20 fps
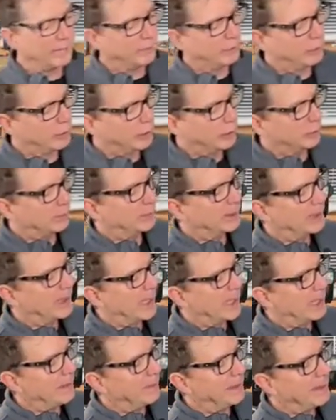I have
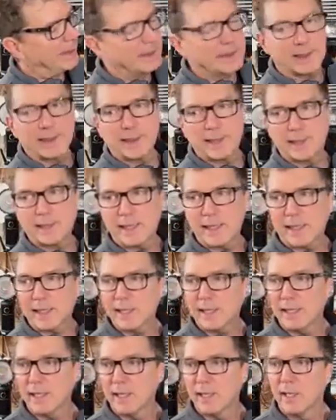groups A, B, C,
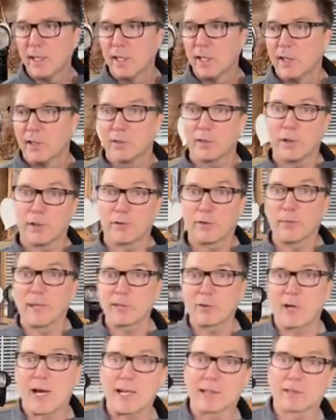D. So for
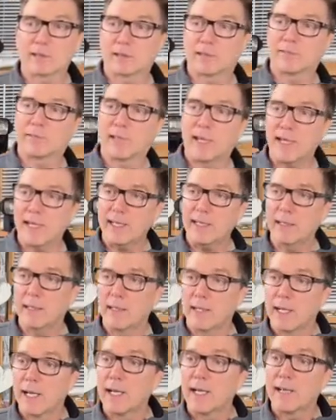my triangle of light,
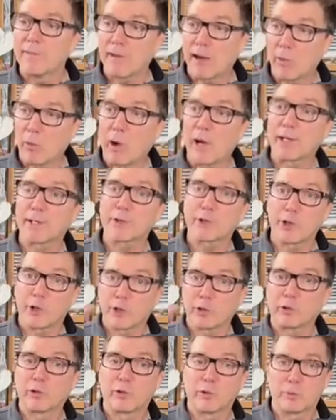if I want to
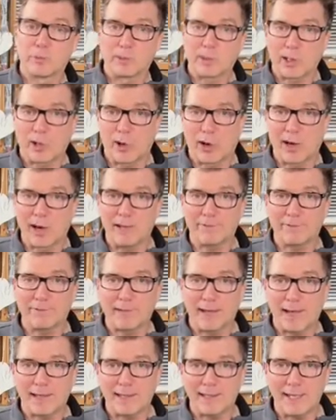turn groups
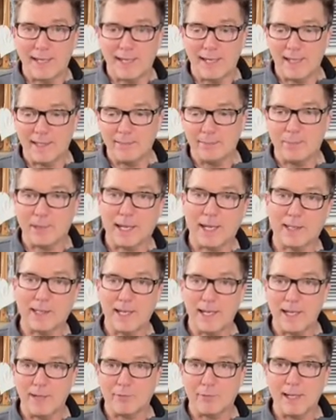off, I can, but I
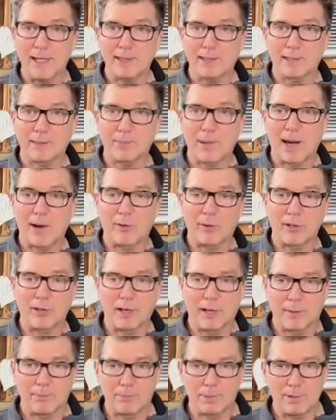can't raise the
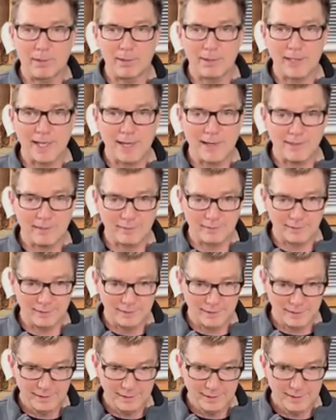power up or down.
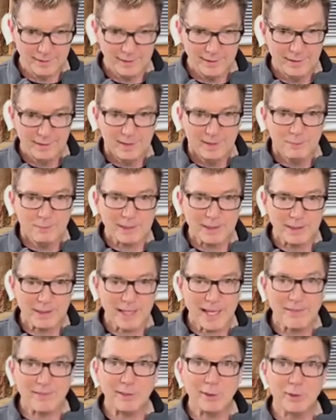
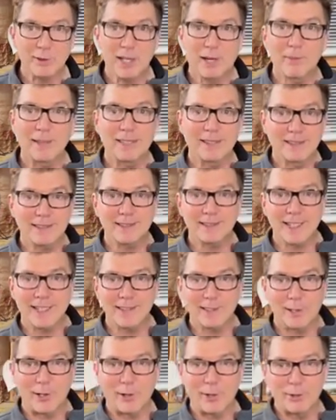Mrs. Davis, you coming in to say
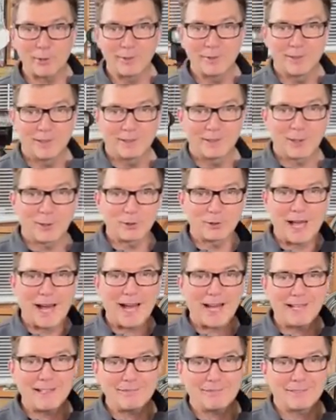hello? Go
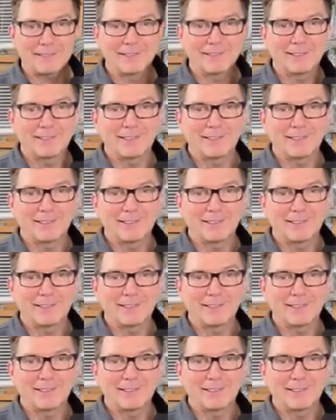live?